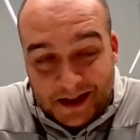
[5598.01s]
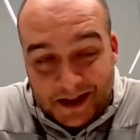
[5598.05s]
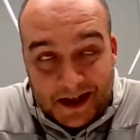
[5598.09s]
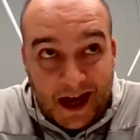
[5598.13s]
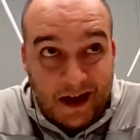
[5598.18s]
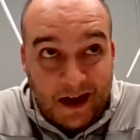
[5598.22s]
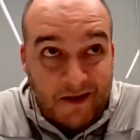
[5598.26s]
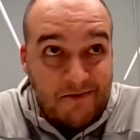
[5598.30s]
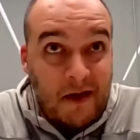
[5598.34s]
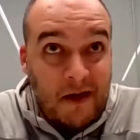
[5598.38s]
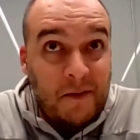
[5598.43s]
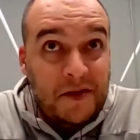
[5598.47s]
I
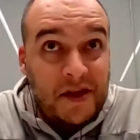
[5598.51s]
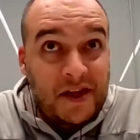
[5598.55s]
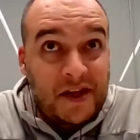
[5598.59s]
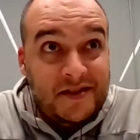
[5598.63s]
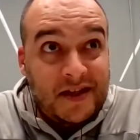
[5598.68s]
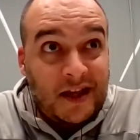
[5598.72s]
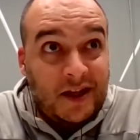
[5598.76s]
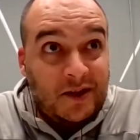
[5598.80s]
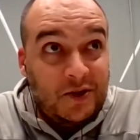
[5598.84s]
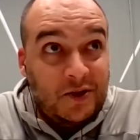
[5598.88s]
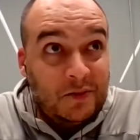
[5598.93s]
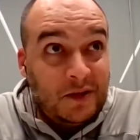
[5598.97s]
remember they
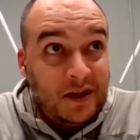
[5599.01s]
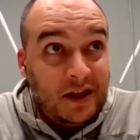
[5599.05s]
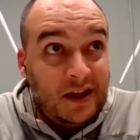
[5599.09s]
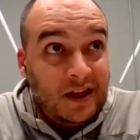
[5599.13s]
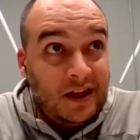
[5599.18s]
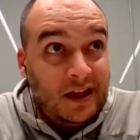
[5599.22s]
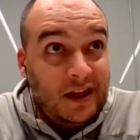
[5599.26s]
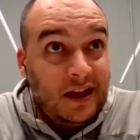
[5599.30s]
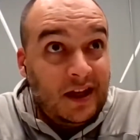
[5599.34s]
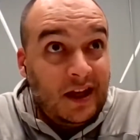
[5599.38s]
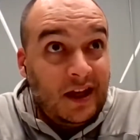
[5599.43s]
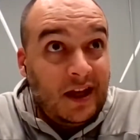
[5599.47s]
say to
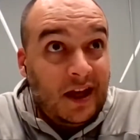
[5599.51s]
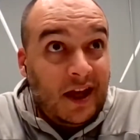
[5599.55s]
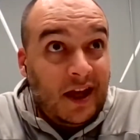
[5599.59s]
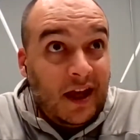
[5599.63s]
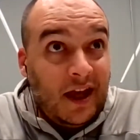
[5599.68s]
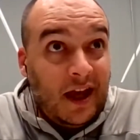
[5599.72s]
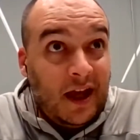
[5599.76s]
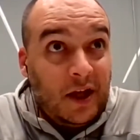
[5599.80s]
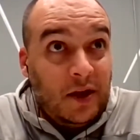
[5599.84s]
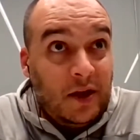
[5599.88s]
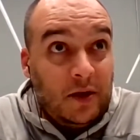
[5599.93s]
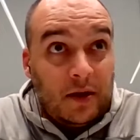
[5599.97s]
me,
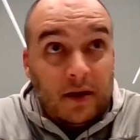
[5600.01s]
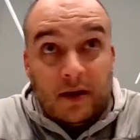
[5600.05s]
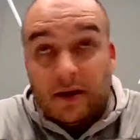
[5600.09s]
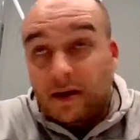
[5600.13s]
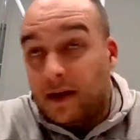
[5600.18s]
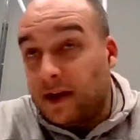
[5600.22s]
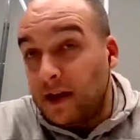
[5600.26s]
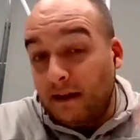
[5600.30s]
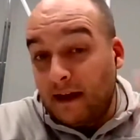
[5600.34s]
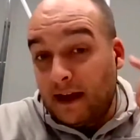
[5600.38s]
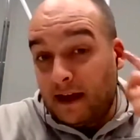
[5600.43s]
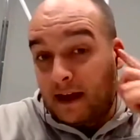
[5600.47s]
"Hey,
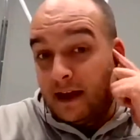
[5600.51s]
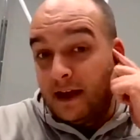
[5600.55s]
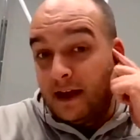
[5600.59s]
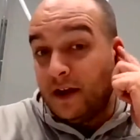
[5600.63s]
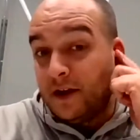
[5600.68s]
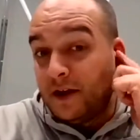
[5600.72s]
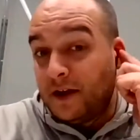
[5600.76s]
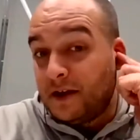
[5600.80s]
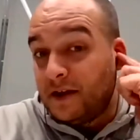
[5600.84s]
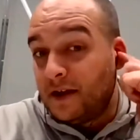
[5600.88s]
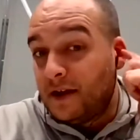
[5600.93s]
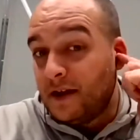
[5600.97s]

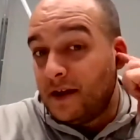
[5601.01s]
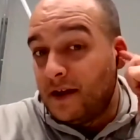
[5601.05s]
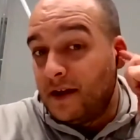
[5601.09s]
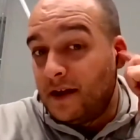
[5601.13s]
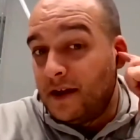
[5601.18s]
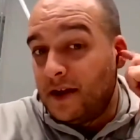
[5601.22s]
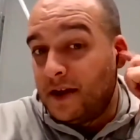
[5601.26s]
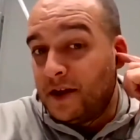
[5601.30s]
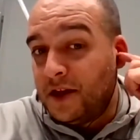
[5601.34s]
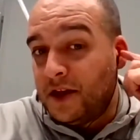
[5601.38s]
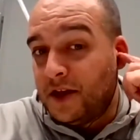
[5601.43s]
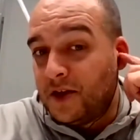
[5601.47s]
here in
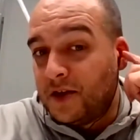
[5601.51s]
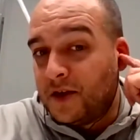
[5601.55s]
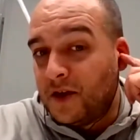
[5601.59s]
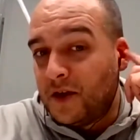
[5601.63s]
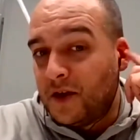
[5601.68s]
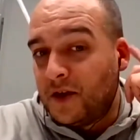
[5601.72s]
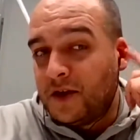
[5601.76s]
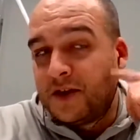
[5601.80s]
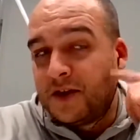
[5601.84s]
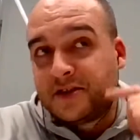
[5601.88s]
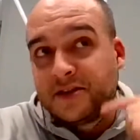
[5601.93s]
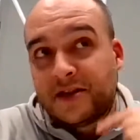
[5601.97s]
here,
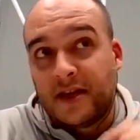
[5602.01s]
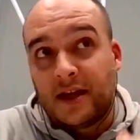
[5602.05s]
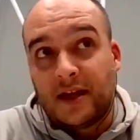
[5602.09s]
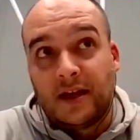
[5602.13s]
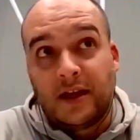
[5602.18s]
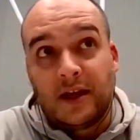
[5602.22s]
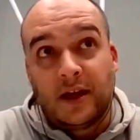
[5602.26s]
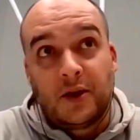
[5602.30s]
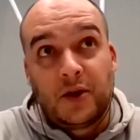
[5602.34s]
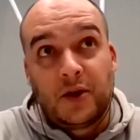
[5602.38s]
they say,